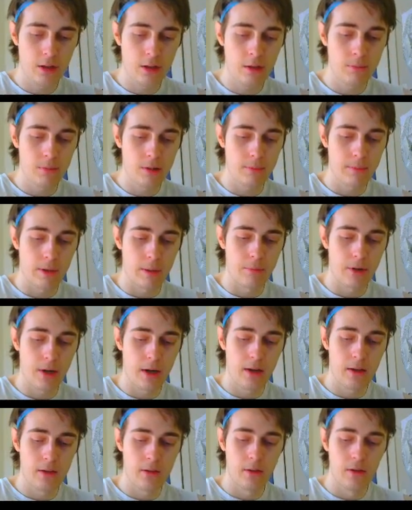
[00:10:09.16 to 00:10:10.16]
anybody in my
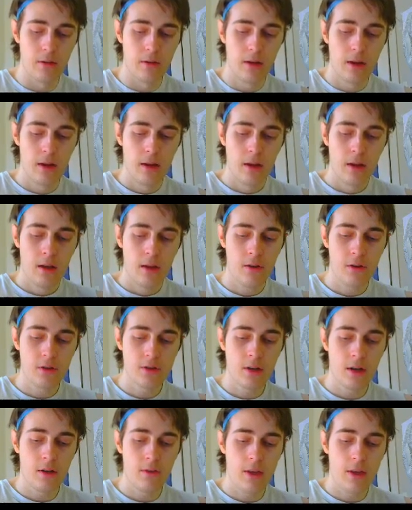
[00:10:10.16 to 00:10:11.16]
bracket, though, there's not